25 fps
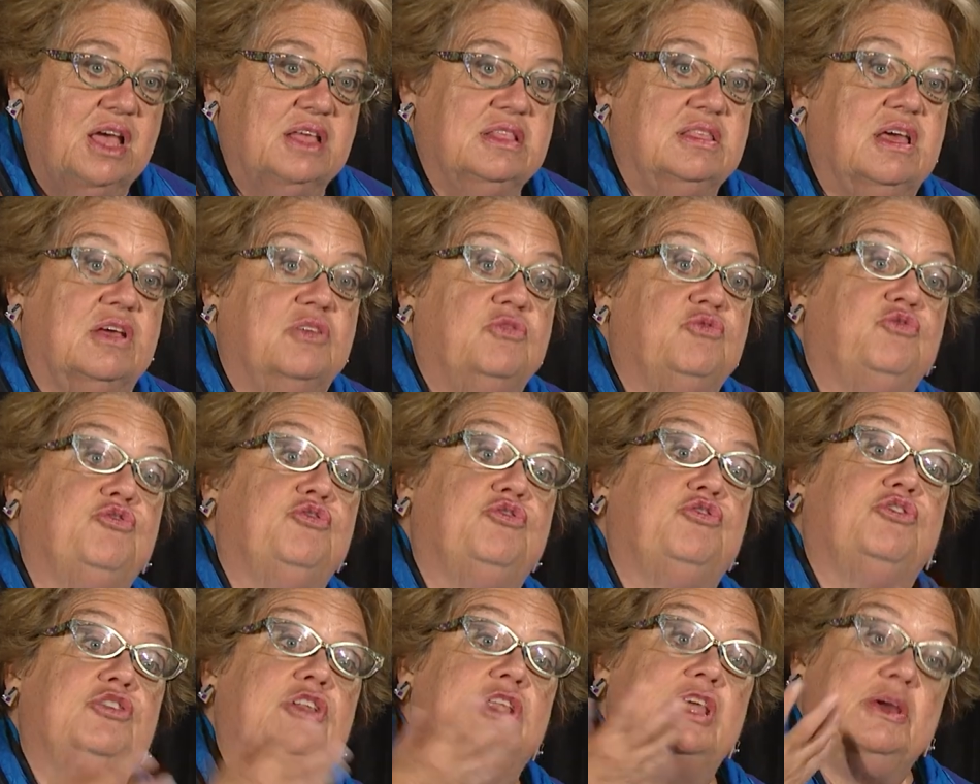that
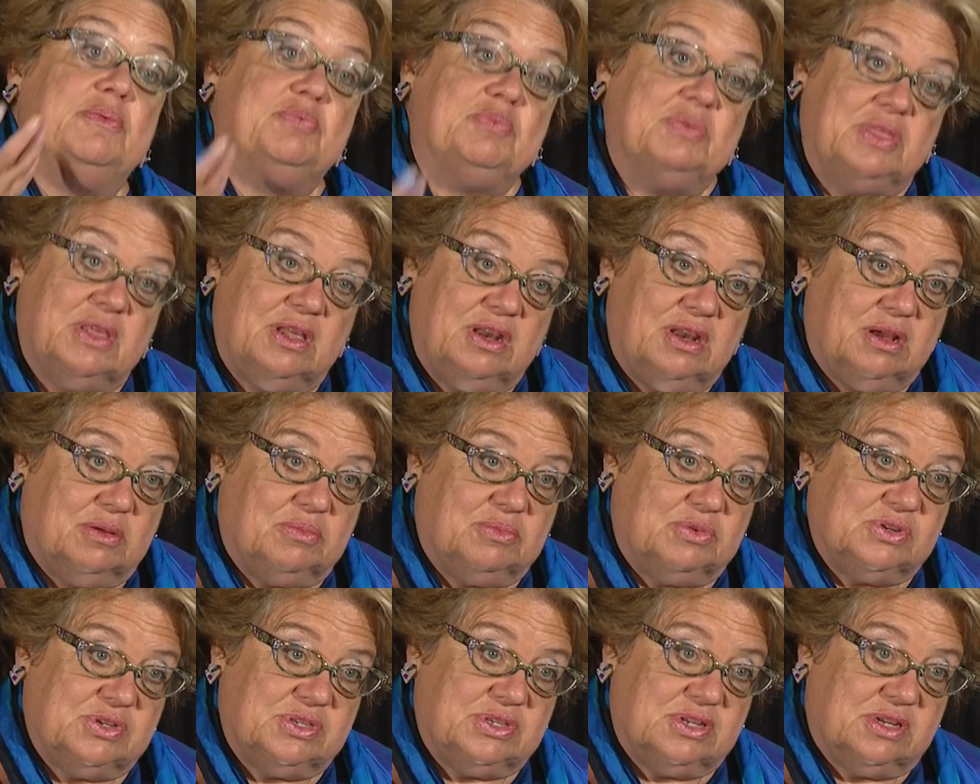flipped the
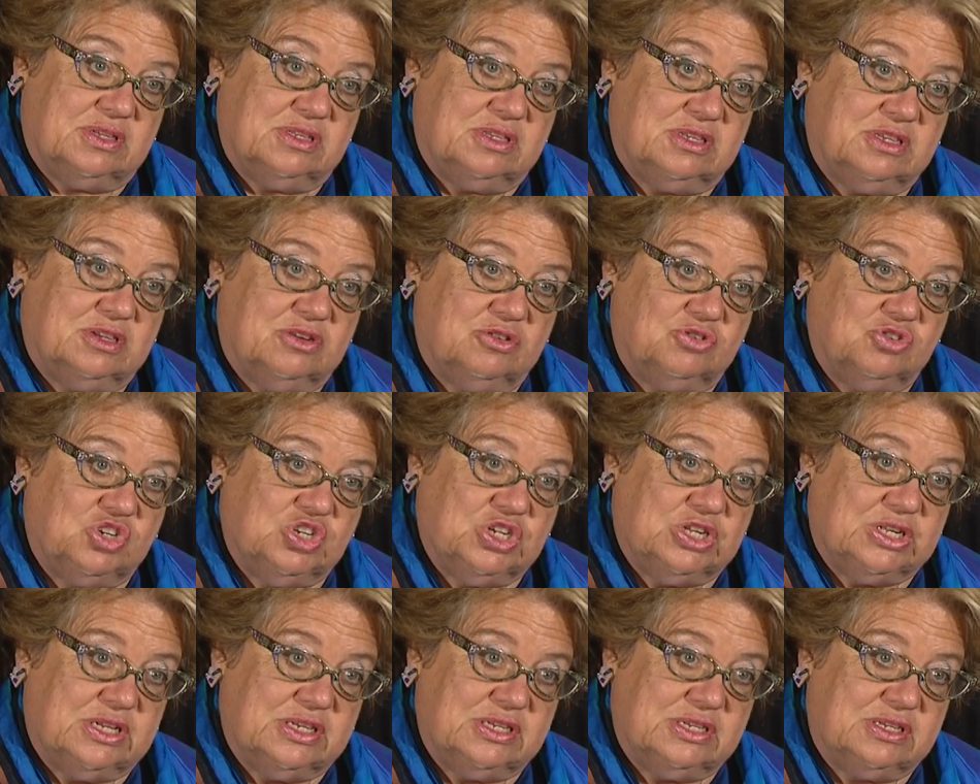numbers on
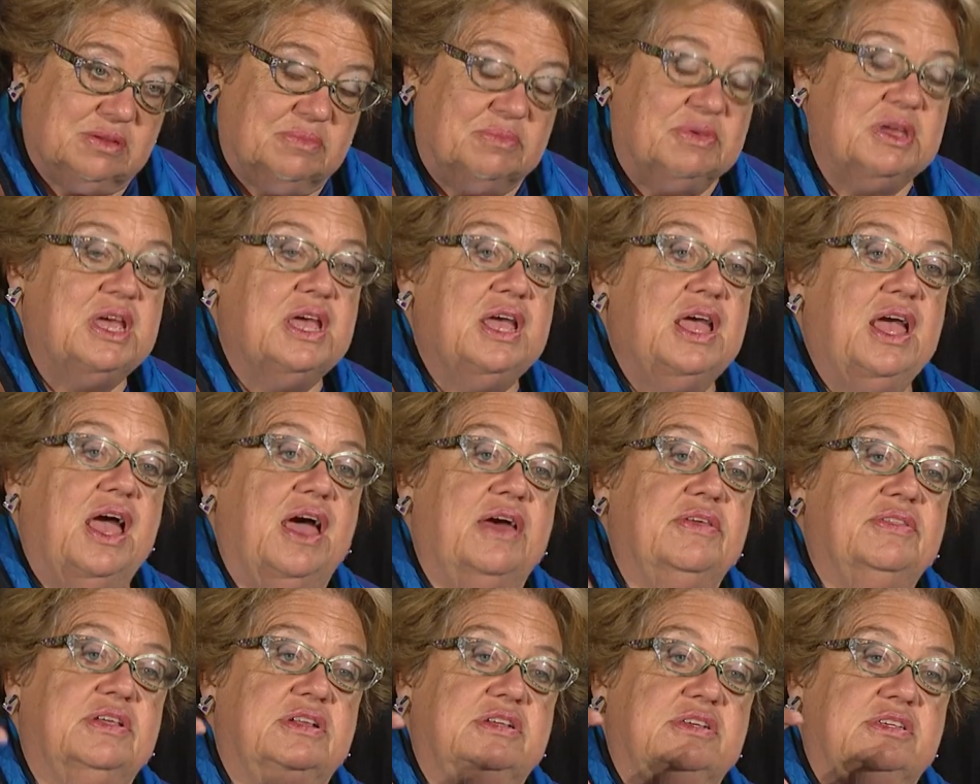socialism,
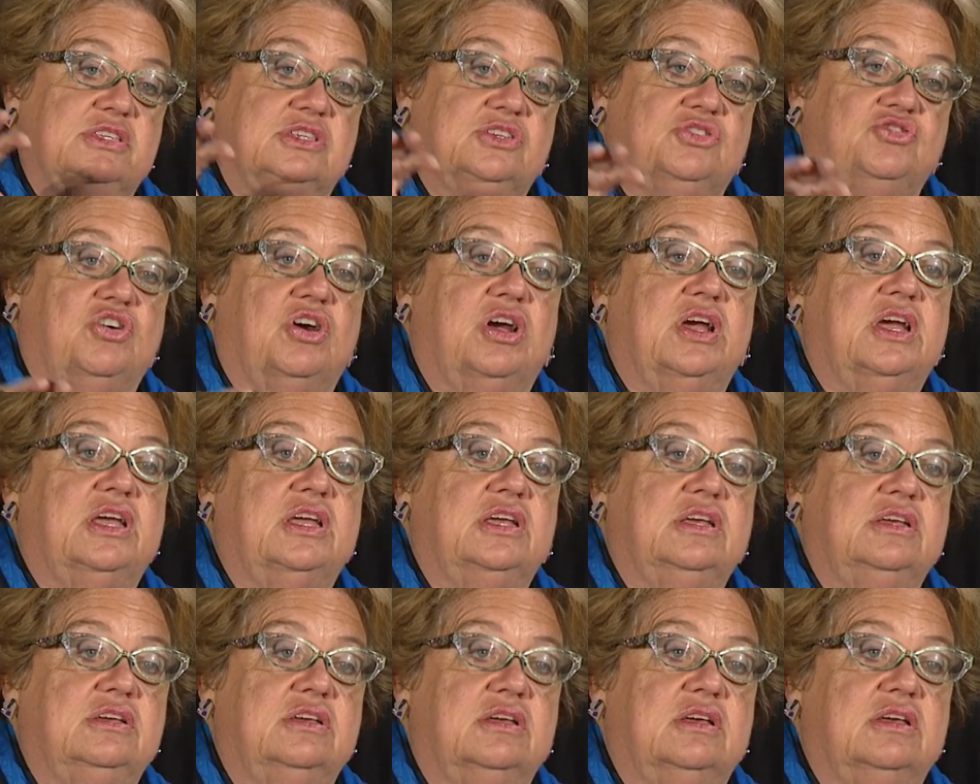and that is
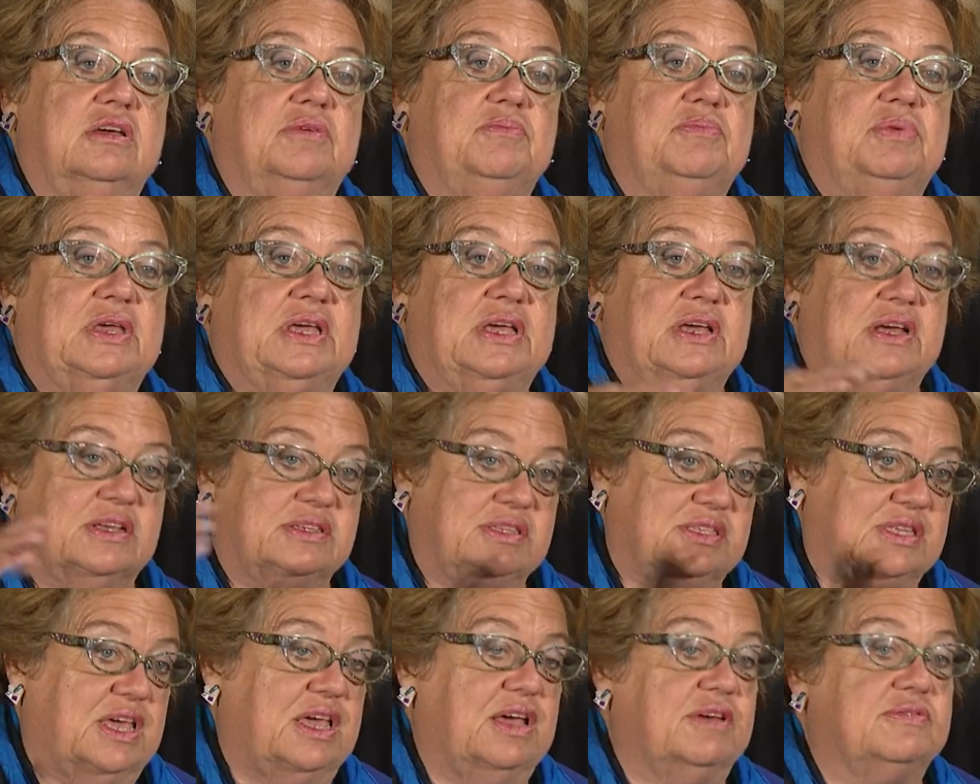trying,
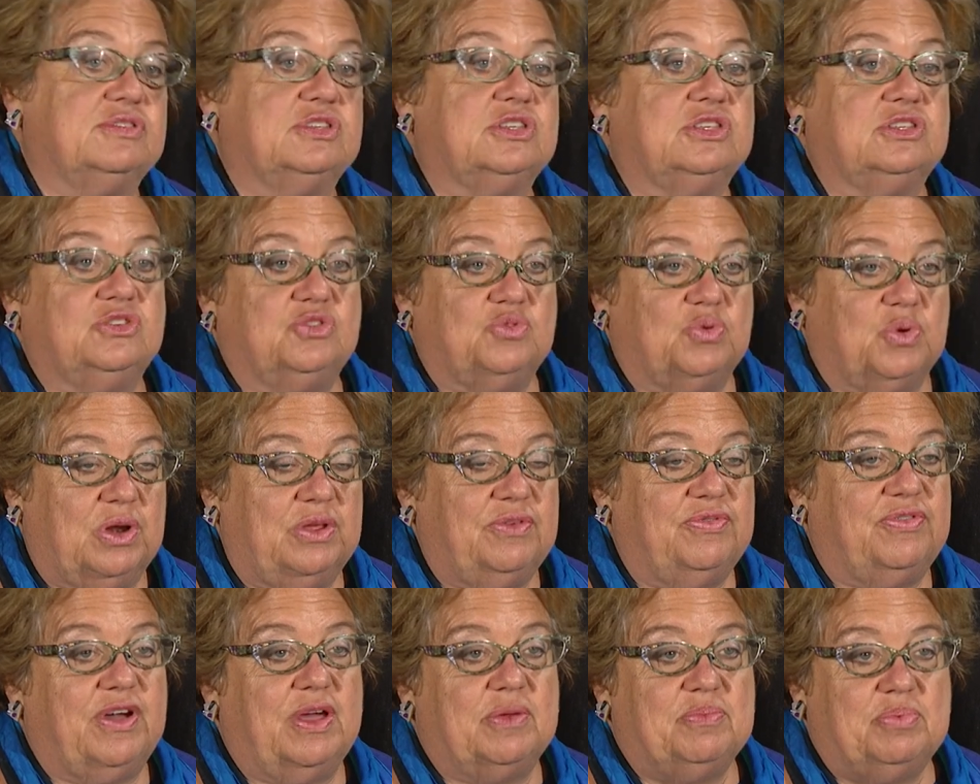because they have
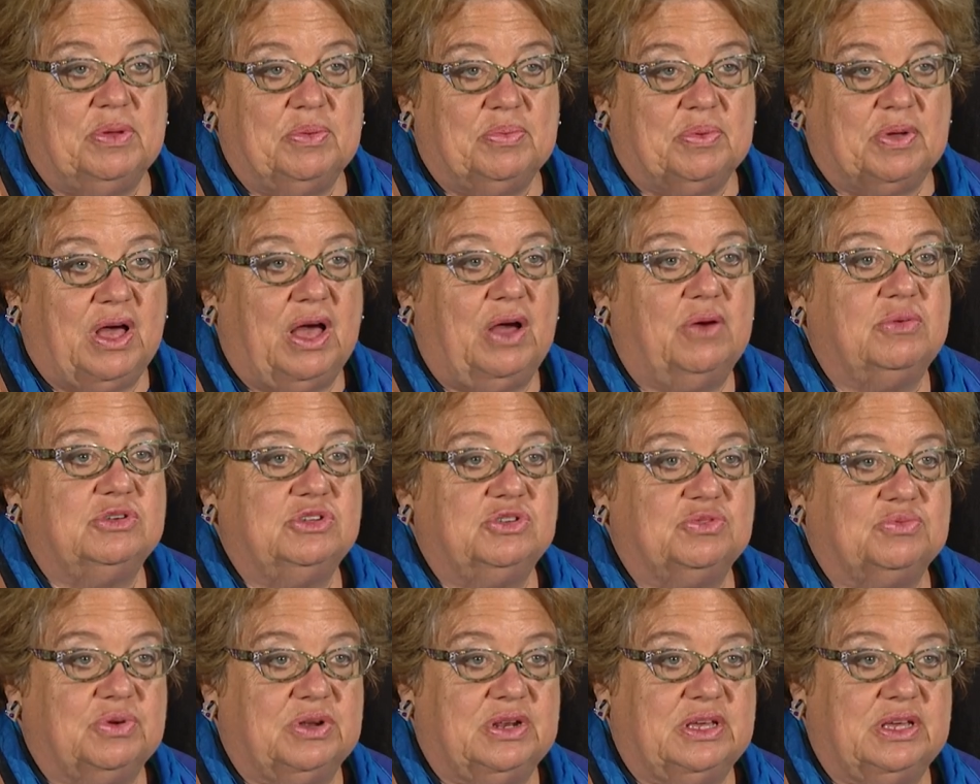25 people, how would
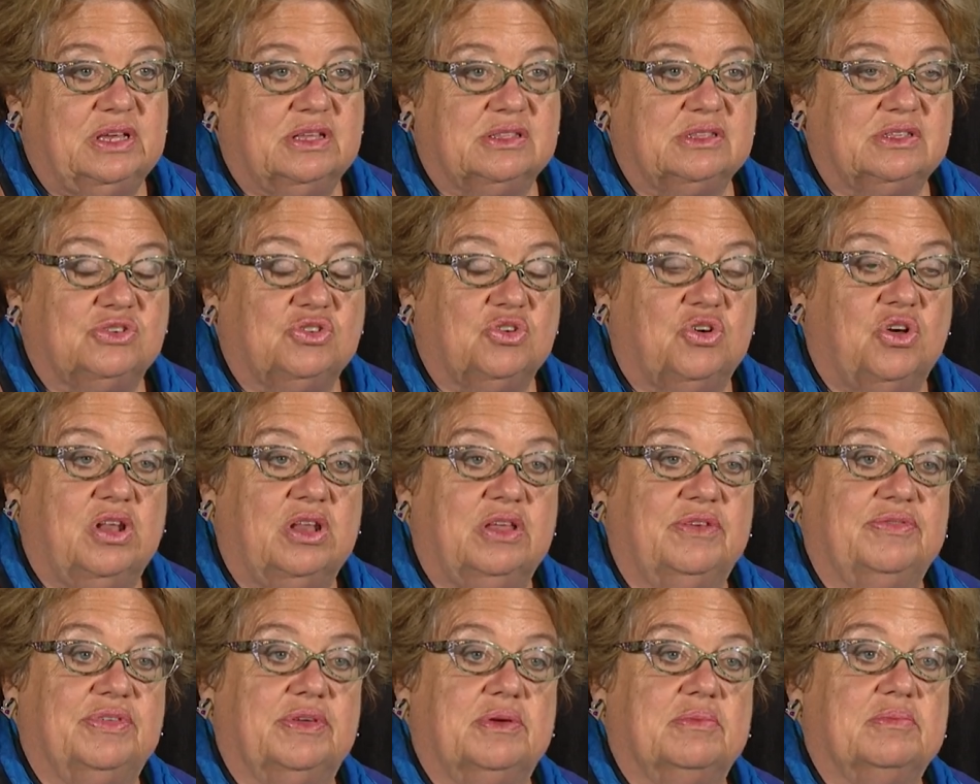you run against all
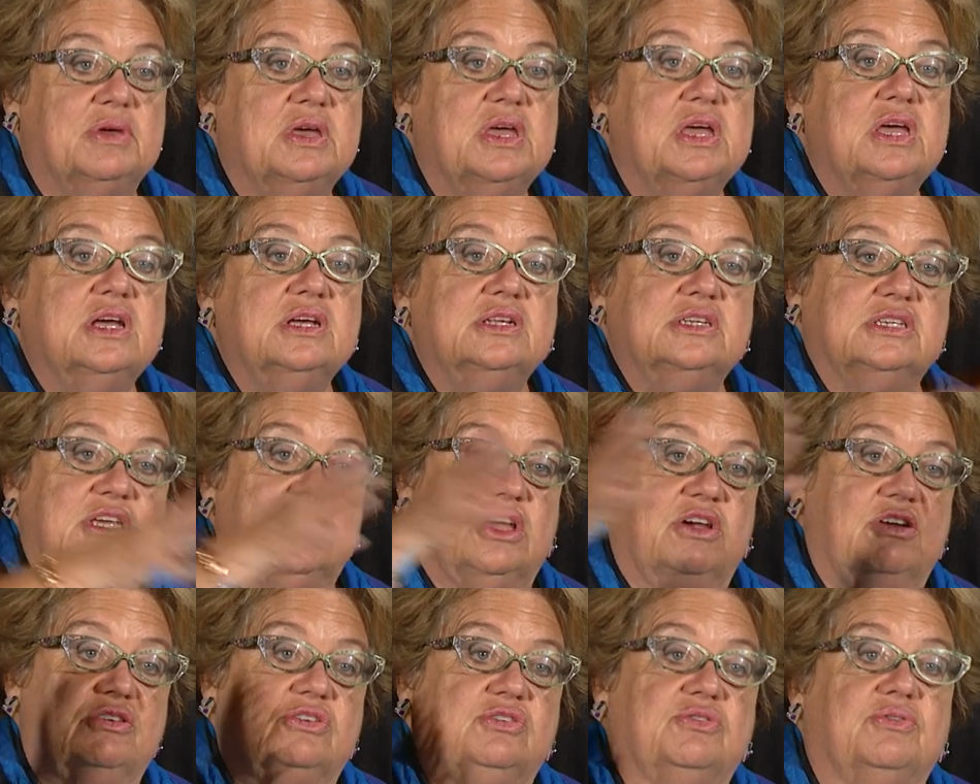of them, to
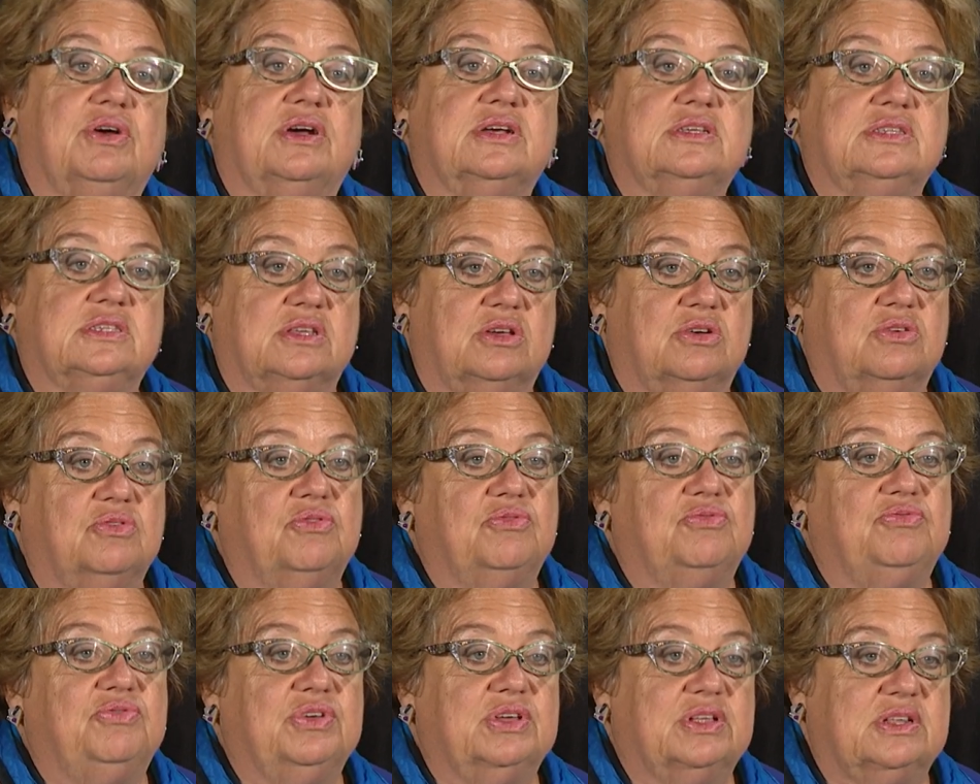characterize the
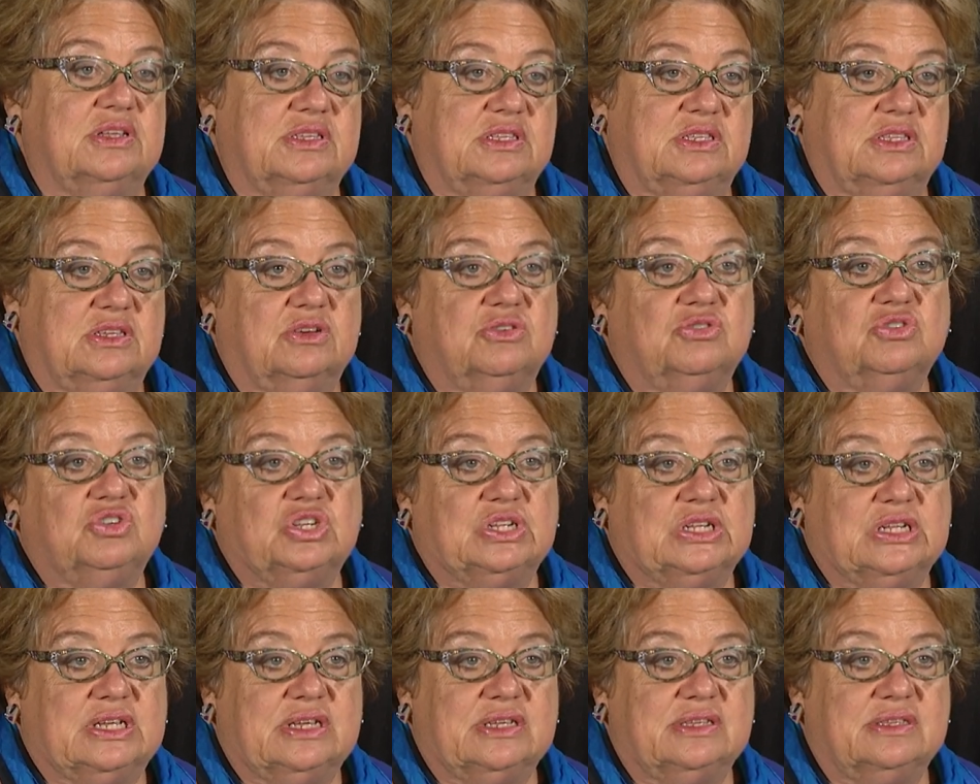whole field as
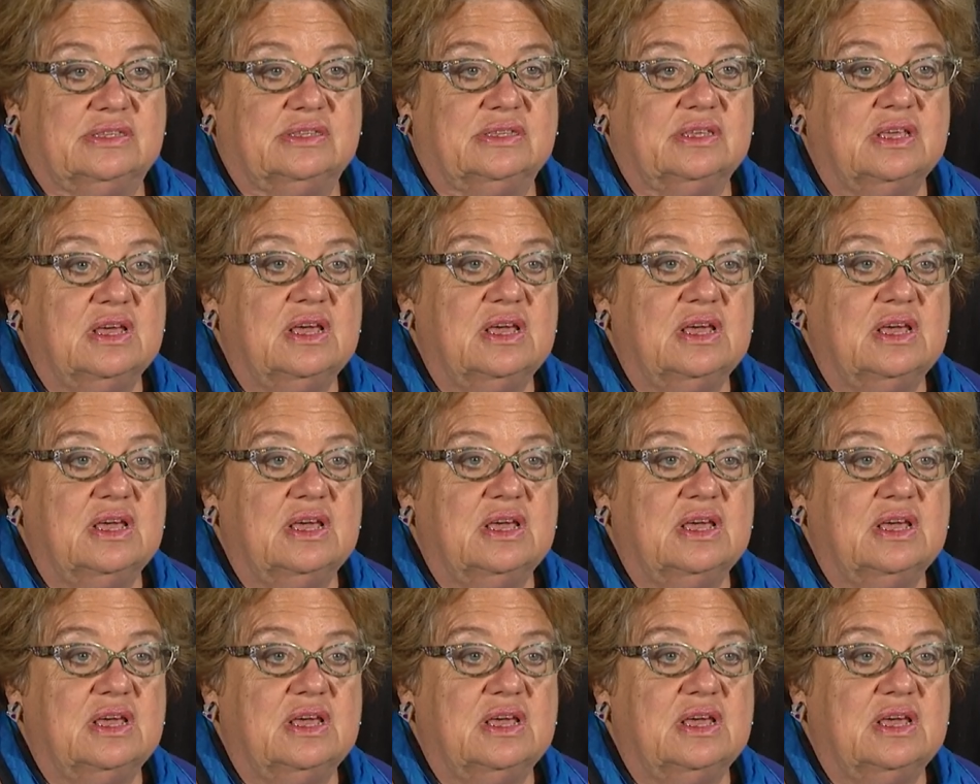socialists.